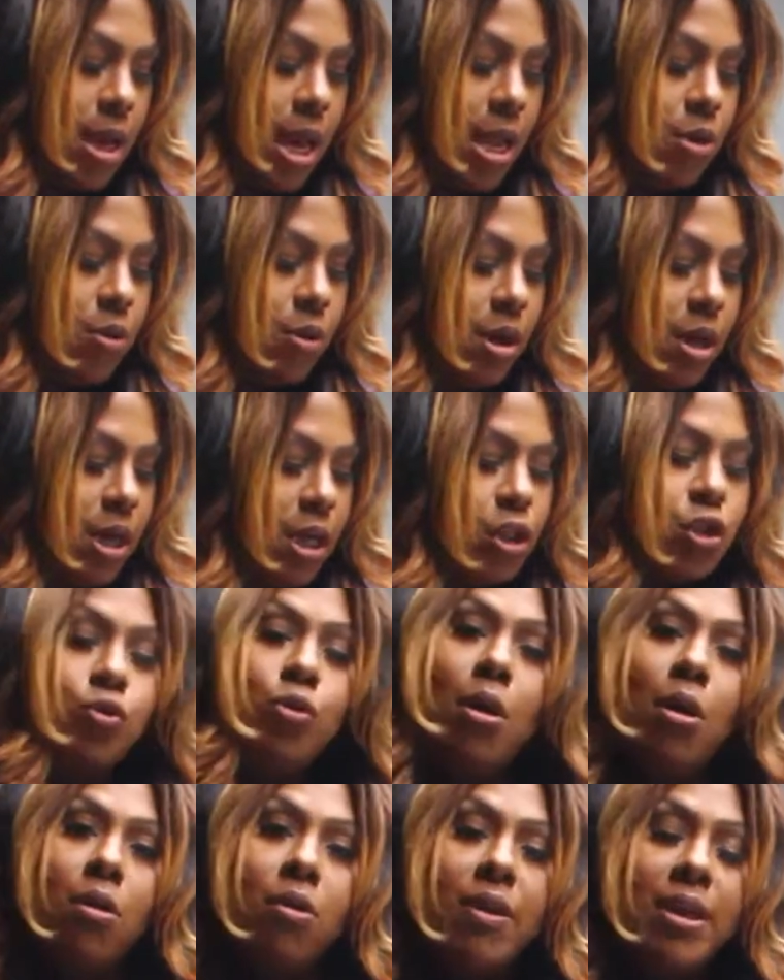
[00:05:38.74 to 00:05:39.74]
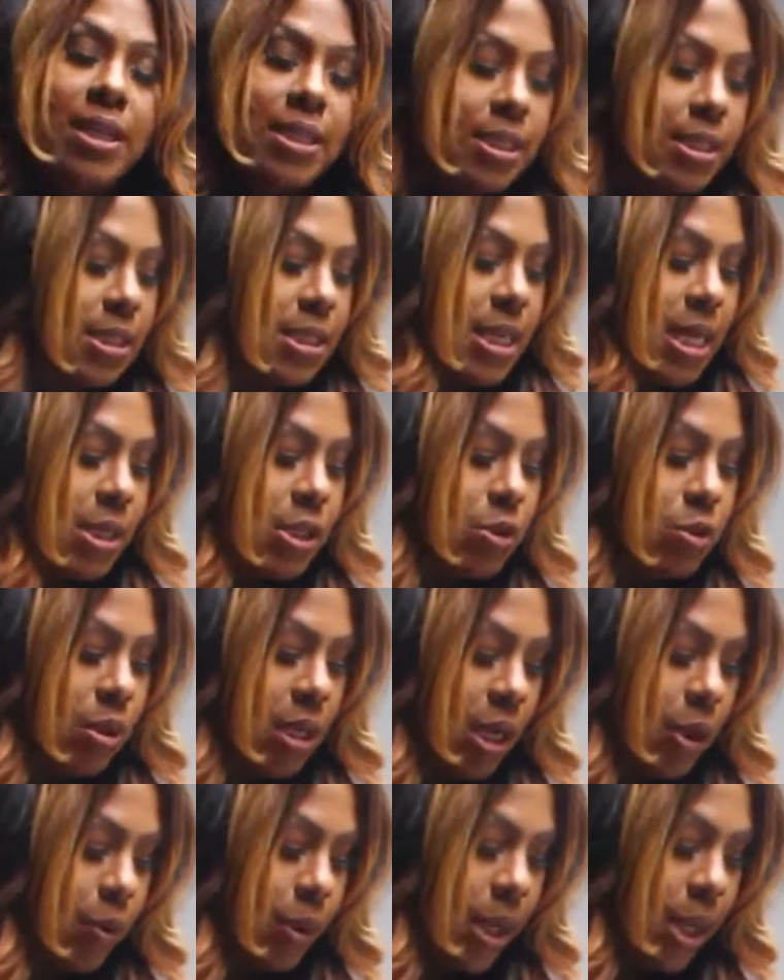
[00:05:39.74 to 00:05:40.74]
You can control this. It's not too
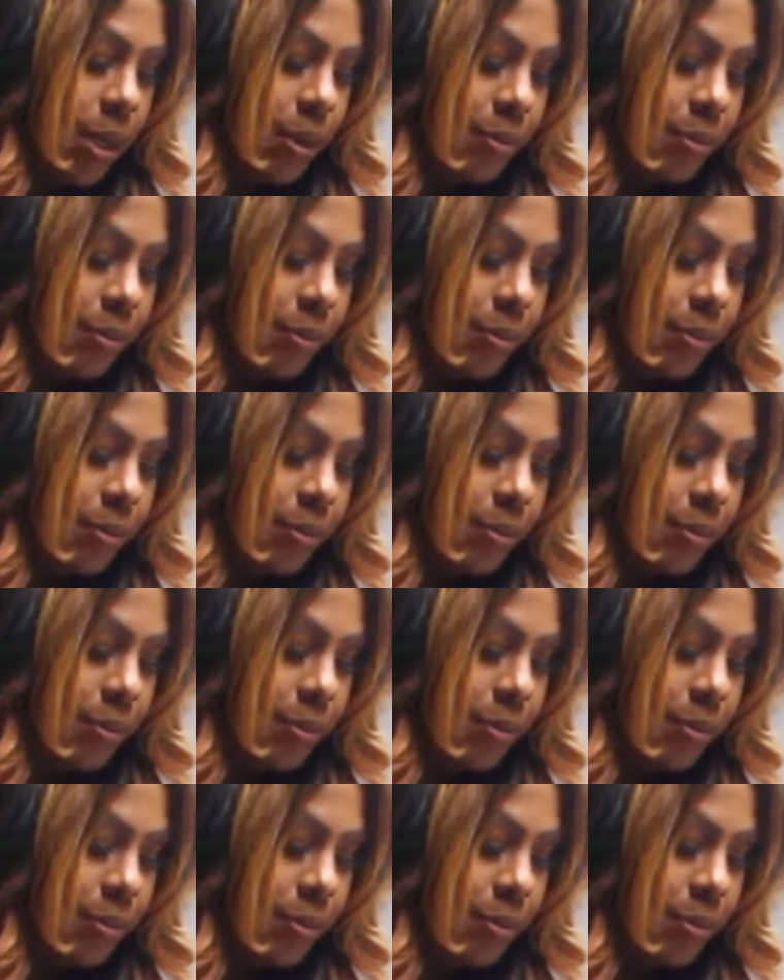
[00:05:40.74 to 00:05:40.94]
liquid.